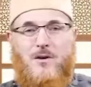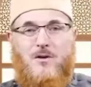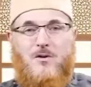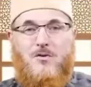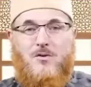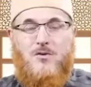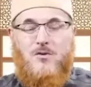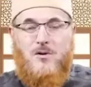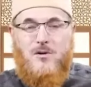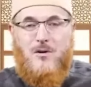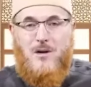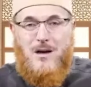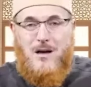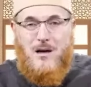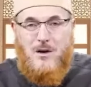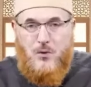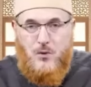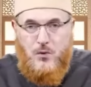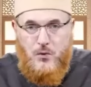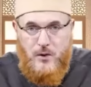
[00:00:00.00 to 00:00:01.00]
So you're
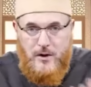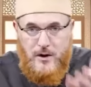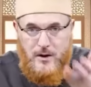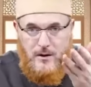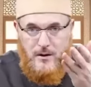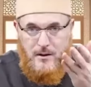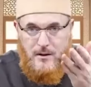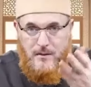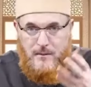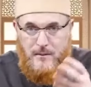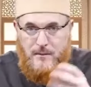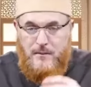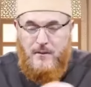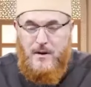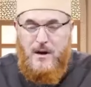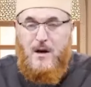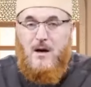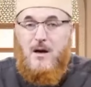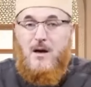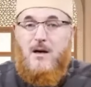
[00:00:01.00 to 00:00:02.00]
included.
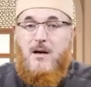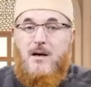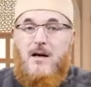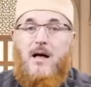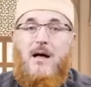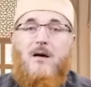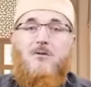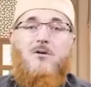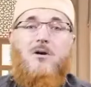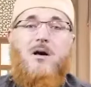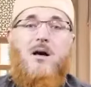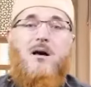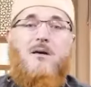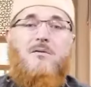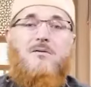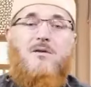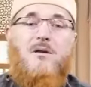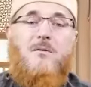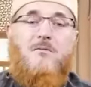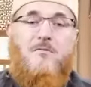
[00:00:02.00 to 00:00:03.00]
Now you
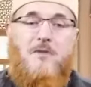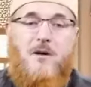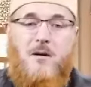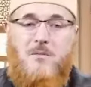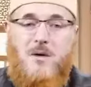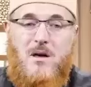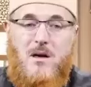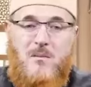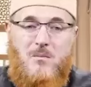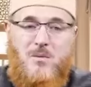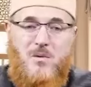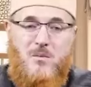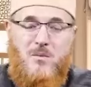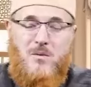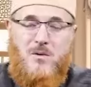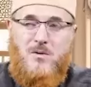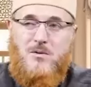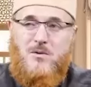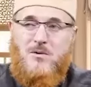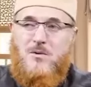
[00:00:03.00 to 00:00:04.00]
have some family
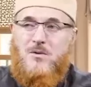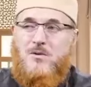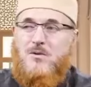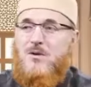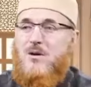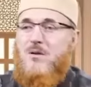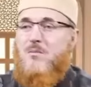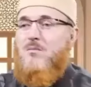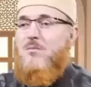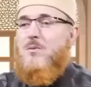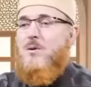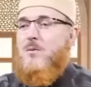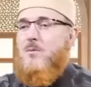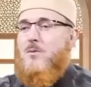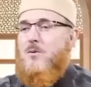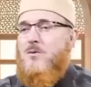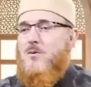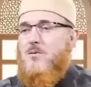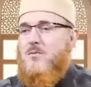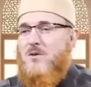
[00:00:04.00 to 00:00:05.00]
members or some
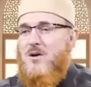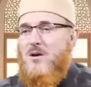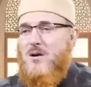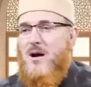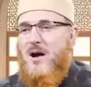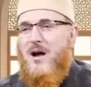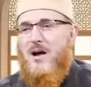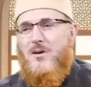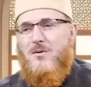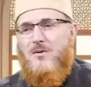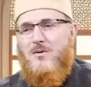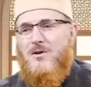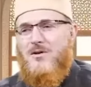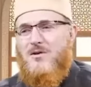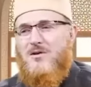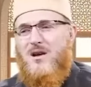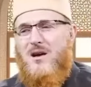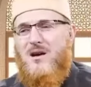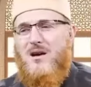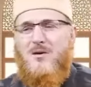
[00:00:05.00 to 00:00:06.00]
people whom you like, or you
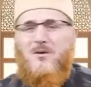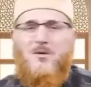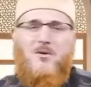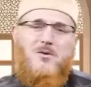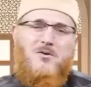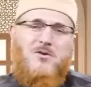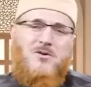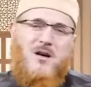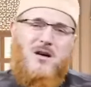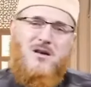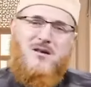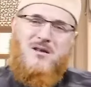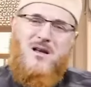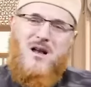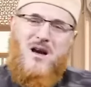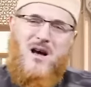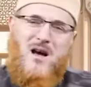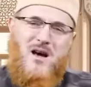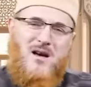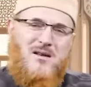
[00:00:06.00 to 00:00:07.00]
say, you know, Sheikh
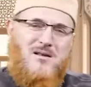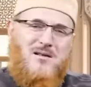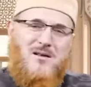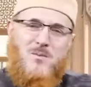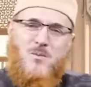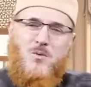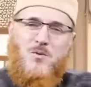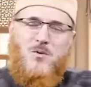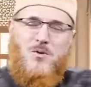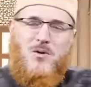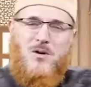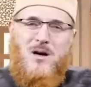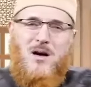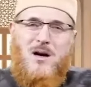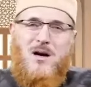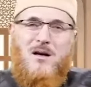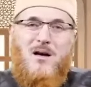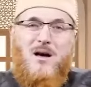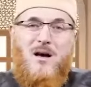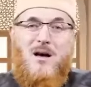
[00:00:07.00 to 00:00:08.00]
Salah is a poor
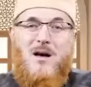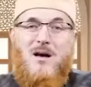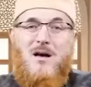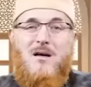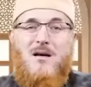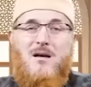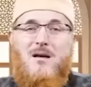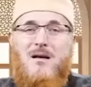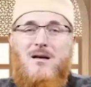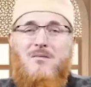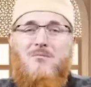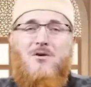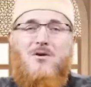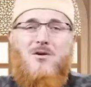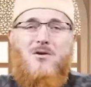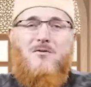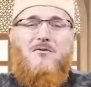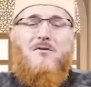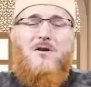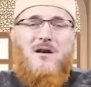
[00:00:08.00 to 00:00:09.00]
guy. Let me
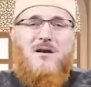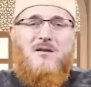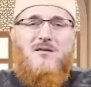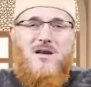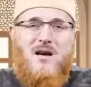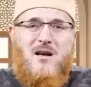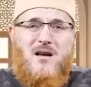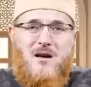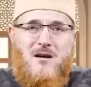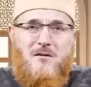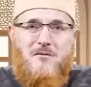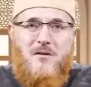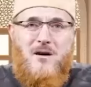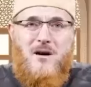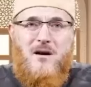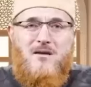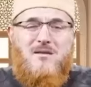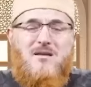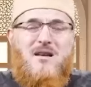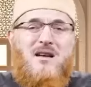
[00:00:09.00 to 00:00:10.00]
offer a
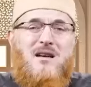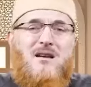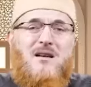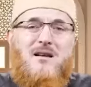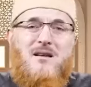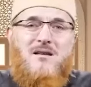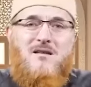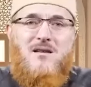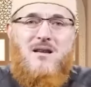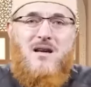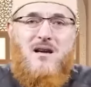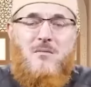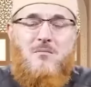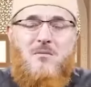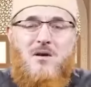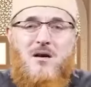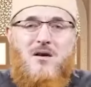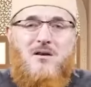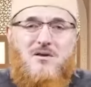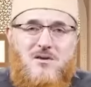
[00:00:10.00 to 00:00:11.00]
sacrifice in his
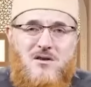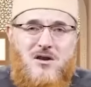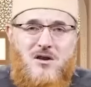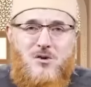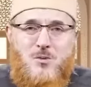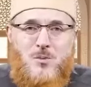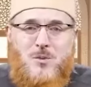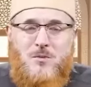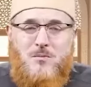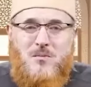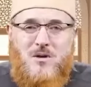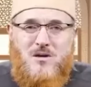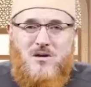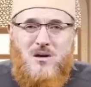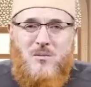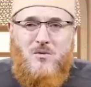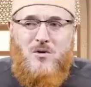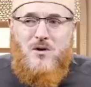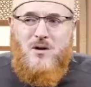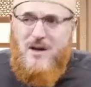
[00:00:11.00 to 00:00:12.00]
name. Is this
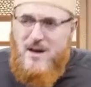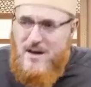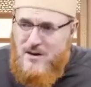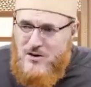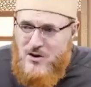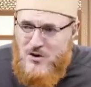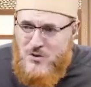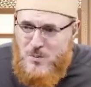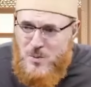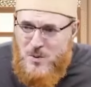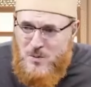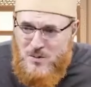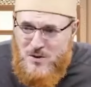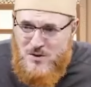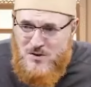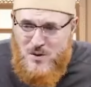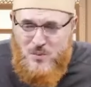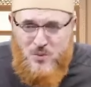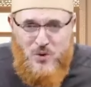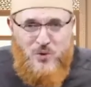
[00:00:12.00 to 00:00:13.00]
permissible? It is
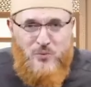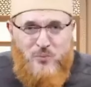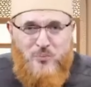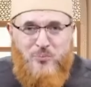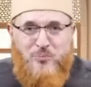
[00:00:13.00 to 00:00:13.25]
permissible.